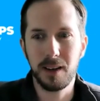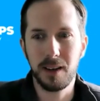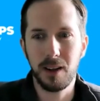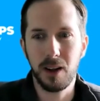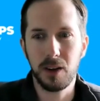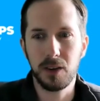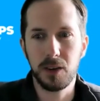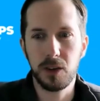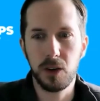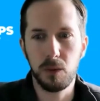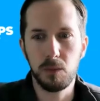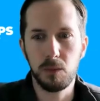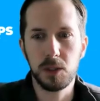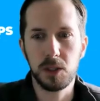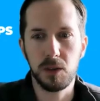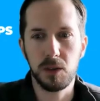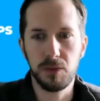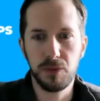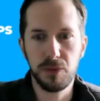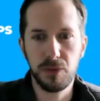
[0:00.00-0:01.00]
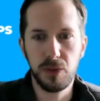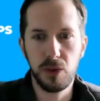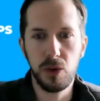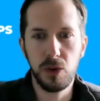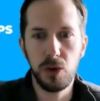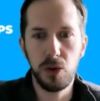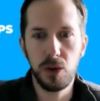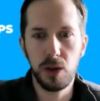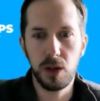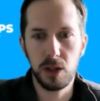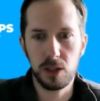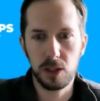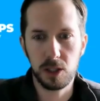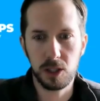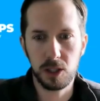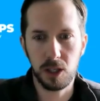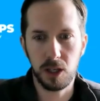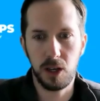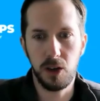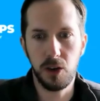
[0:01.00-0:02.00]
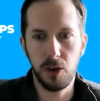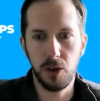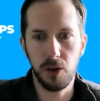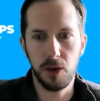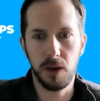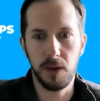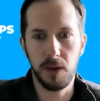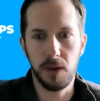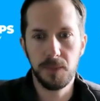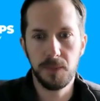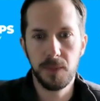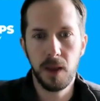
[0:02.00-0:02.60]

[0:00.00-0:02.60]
on terms of food security.